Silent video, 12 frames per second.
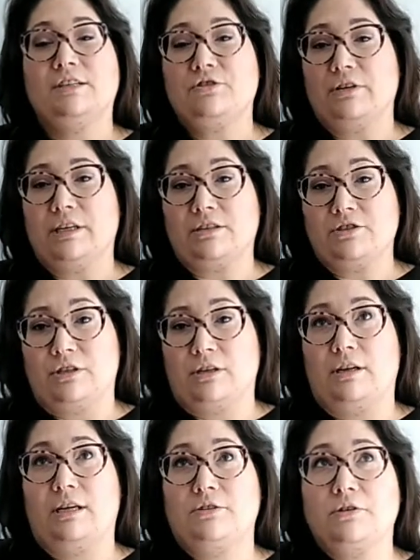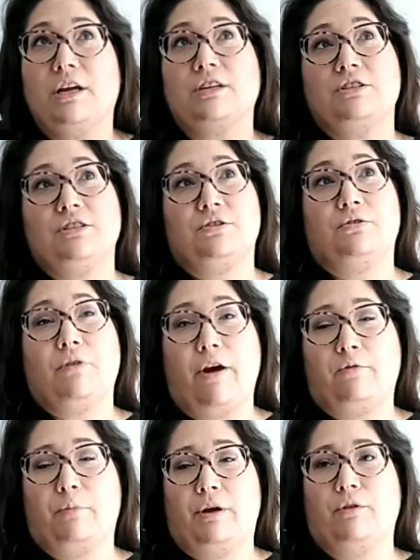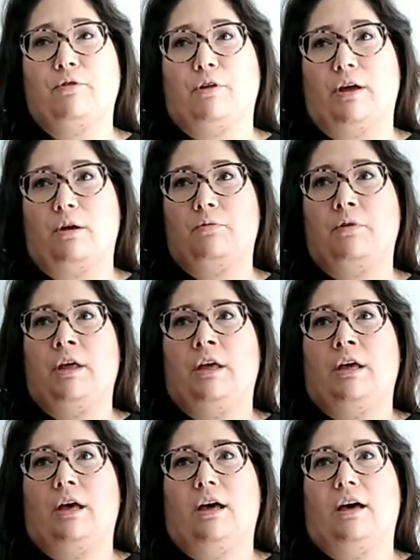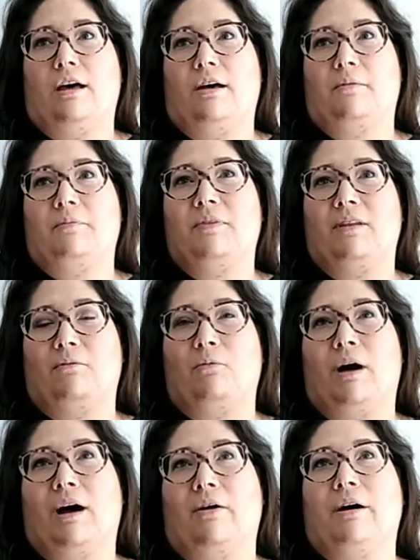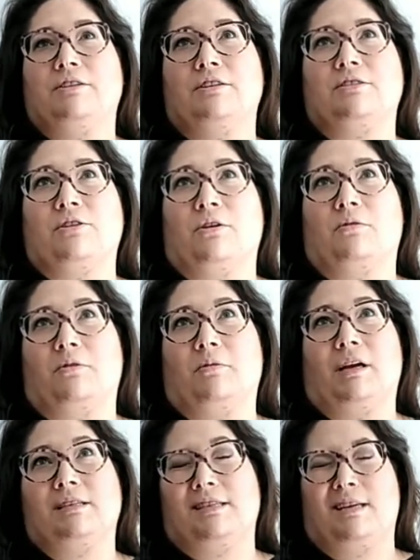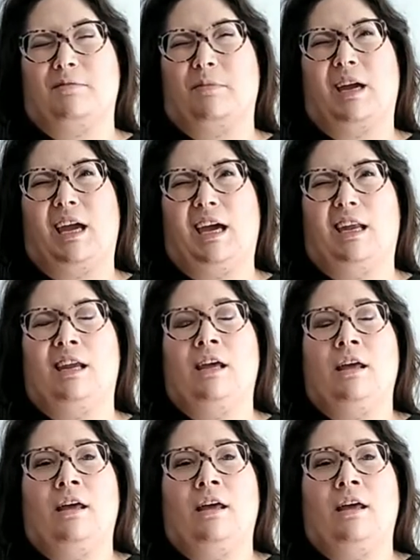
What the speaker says: introduction to craft beer for a lot of, wow, I just heard what I said in my head.